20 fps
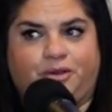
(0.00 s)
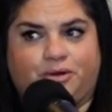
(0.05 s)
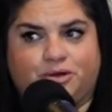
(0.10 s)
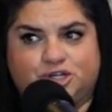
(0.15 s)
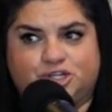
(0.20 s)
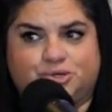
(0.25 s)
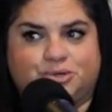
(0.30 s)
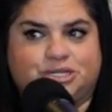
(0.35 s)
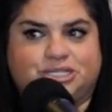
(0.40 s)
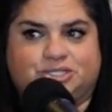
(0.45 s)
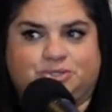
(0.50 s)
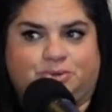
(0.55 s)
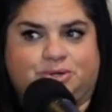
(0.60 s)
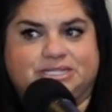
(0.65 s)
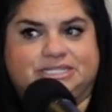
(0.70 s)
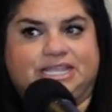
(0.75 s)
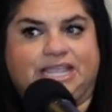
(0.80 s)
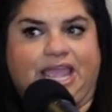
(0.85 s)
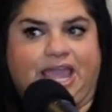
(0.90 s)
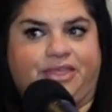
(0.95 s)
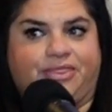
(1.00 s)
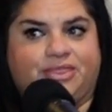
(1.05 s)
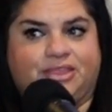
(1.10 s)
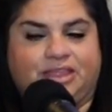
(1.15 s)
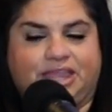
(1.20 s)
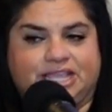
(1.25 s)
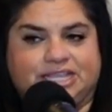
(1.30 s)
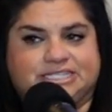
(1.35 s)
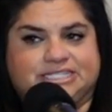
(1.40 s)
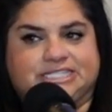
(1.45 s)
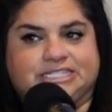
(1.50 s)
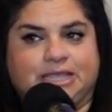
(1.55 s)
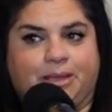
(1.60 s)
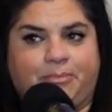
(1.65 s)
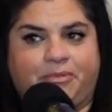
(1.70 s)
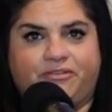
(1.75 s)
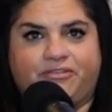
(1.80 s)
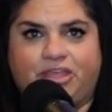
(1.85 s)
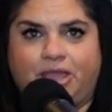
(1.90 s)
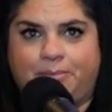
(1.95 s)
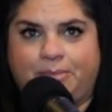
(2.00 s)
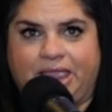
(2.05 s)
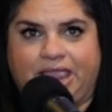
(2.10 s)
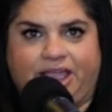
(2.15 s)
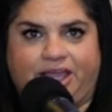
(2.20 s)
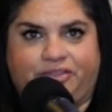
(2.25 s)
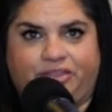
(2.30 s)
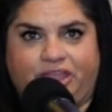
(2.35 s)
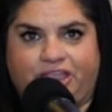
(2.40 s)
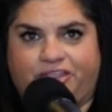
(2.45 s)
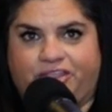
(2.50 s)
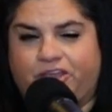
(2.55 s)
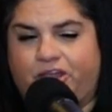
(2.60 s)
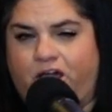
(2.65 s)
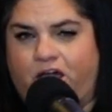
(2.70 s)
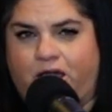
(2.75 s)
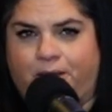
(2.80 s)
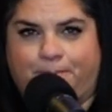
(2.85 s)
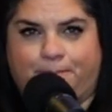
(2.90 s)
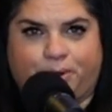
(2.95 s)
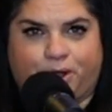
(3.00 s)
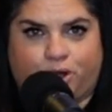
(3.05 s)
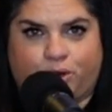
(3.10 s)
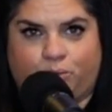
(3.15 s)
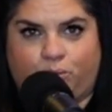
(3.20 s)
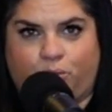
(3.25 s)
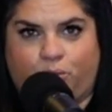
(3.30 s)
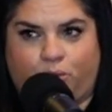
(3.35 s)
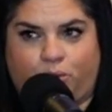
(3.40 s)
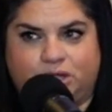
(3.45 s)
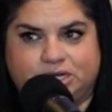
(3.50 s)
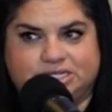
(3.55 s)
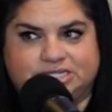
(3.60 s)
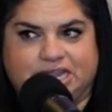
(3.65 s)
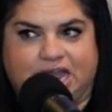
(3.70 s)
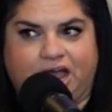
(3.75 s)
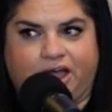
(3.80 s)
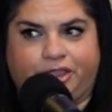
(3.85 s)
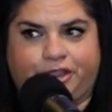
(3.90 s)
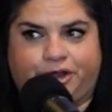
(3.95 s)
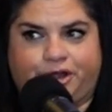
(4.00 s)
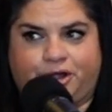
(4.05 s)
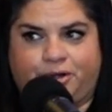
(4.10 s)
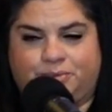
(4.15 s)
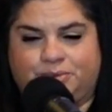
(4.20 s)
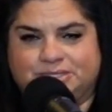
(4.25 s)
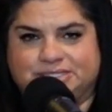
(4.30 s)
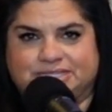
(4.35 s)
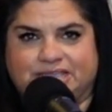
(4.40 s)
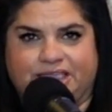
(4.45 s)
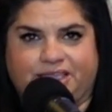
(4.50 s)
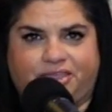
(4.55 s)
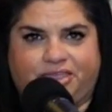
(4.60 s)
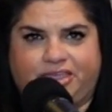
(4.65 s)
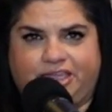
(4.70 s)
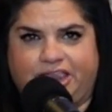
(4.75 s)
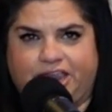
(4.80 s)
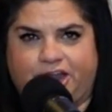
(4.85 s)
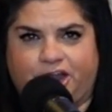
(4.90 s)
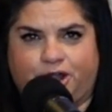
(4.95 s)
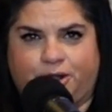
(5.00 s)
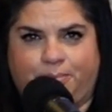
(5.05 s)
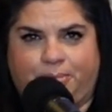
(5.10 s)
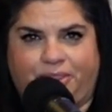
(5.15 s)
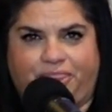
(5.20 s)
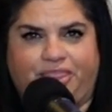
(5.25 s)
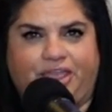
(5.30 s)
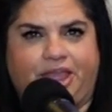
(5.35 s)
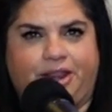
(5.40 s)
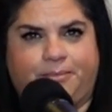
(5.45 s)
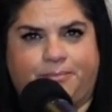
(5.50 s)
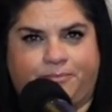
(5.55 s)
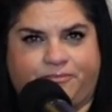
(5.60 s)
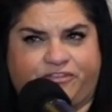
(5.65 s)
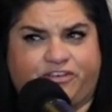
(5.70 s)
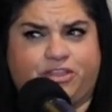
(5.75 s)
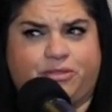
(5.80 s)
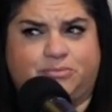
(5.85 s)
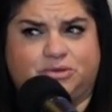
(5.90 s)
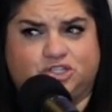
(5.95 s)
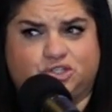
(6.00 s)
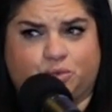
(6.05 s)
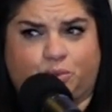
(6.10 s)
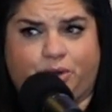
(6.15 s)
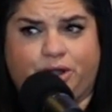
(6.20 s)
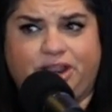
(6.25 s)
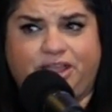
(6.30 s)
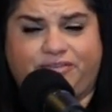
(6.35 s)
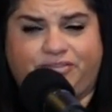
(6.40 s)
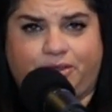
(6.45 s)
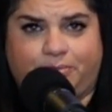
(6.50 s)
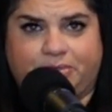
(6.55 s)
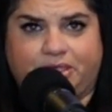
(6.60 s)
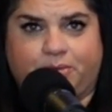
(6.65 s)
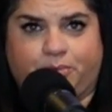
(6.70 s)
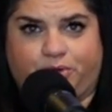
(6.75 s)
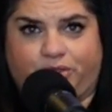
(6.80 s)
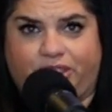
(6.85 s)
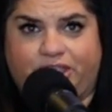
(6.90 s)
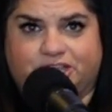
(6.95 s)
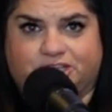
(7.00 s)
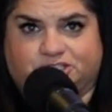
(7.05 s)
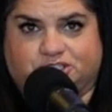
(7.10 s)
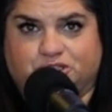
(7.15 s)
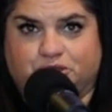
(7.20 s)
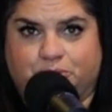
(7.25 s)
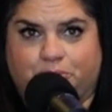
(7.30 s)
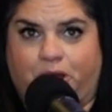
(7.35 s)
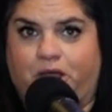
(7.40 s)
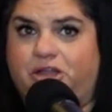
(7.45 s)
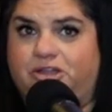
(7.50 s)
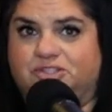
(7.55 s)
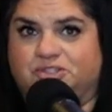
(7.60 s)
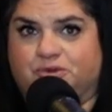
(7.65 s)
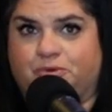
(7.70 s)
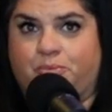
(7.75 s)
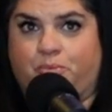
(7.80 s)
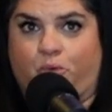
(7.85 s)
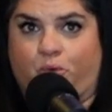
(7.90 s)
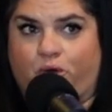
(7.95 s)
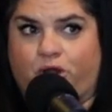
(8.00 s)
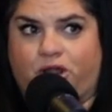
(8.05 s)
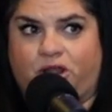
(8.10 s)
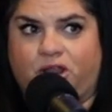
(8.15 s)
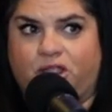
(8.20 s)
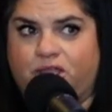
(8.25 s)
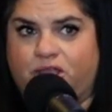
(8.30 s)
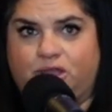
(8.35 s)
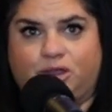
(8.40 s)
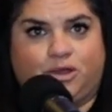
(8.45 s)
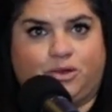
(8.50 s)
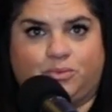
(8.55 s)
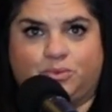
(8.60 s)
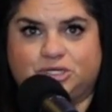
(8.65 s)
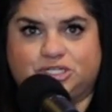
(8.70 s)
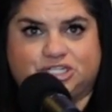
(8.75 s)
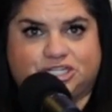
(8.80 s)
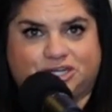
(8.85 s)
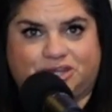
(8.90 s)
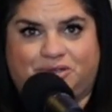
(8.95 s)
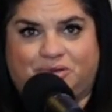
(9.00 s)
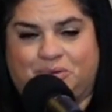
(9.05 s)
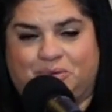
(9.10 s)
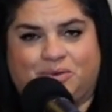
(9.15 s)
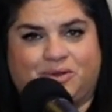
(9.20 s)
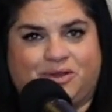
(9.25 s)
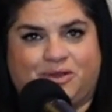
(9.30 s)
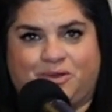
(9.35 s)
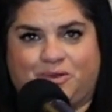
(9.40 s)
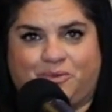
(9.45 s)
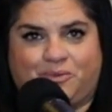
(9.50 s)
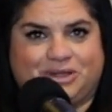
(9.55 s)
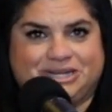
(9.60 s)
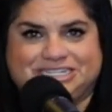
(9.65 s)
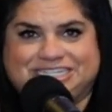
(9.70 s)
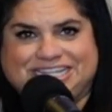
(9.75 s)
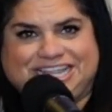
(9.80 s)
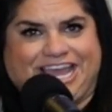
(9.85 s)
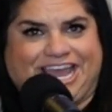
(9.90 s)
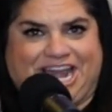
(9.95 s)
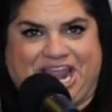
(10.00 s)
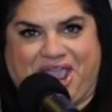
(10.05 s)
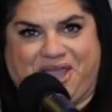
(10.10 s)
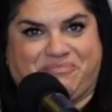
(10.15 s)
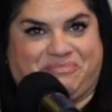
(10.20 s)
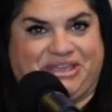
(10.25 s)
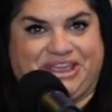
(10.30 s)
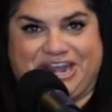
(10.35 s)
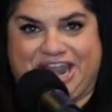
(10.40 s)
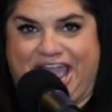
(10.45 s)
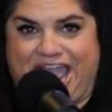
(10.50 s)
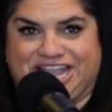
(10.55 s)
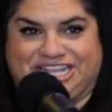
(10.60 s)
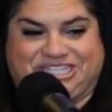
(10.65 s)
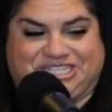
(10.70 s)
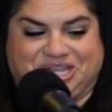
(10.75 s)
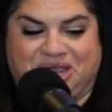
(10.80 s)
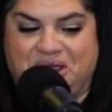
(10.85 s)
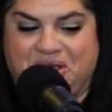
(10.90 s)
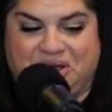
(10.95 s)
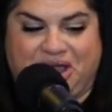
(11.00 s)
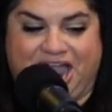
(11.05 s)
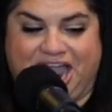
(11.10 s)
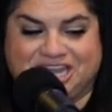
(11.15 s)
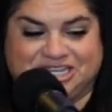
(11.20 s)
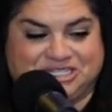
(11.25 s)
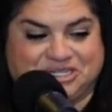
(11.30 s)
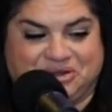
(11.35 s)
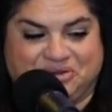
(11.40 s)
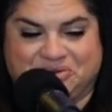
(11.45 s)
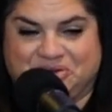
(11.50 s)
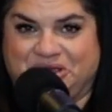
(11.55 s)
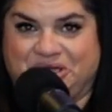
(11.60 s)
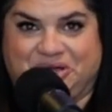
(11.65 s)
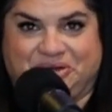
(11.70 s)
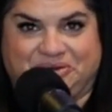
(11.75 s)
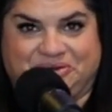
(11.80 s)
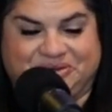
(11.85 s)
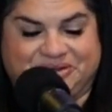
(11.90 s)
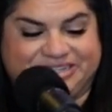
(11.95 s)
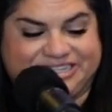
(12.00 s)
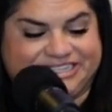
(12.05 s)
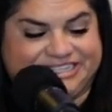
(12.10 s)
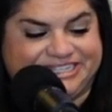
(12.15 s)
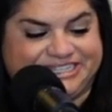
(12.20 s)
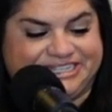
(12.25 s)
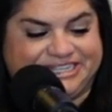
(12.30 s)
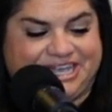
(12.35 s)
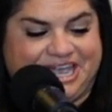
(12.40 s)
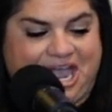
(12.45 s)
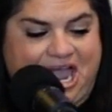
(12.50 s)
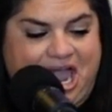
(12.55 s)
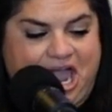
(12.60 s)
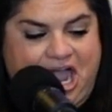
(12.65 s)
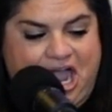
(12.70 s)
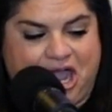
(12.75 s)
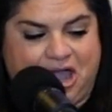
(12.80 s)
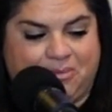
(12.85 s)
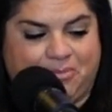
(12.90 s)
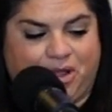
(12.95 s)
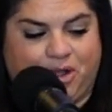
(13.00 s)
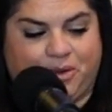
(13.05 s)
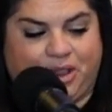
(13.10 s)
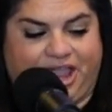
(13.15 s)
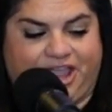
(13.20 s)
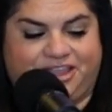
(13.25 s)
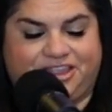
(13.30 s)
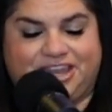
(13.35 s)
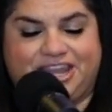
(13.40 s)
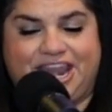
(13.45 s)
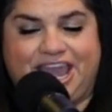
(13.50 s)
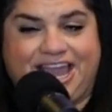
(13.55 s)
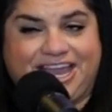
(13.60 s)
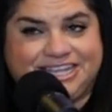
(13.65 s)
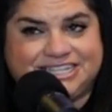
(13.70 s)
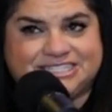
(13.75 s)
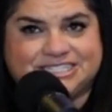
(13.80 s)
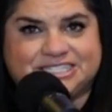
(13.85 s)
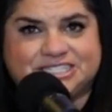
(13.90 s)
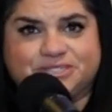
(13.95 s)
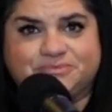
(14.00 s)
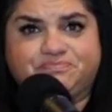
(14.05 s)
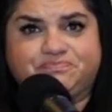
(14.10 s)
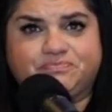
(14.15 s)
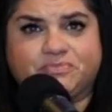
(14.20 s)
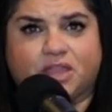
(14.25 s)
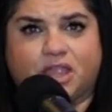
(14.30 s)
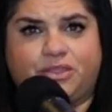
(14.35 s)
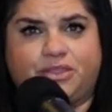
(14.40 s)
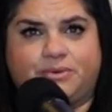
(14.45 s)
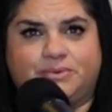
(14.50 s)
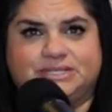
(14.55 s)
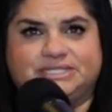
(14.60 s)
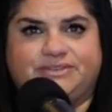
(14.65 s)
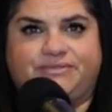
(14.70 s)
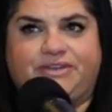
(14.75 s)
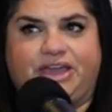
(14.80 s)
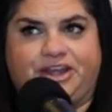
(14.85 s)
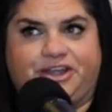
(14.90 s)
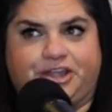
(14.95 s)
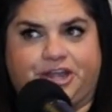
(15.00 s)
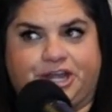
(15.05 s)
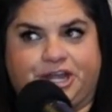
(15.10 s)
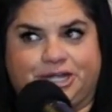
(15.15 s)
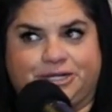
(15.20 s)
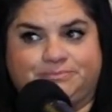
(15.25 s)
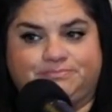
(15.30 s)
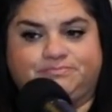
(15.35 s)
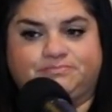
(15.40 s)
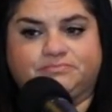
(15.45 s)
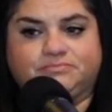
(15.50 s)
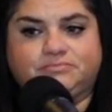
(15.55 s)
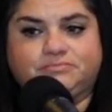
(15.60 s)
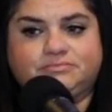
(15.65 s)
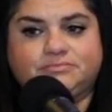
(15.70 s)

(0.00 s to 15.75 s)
Grocery stores, again, like some of them had like the upper $1 was like there. But then for the majority of them, they were like $2 or more. Which, when did that happen? I don't know. Okay, next, there was a vendor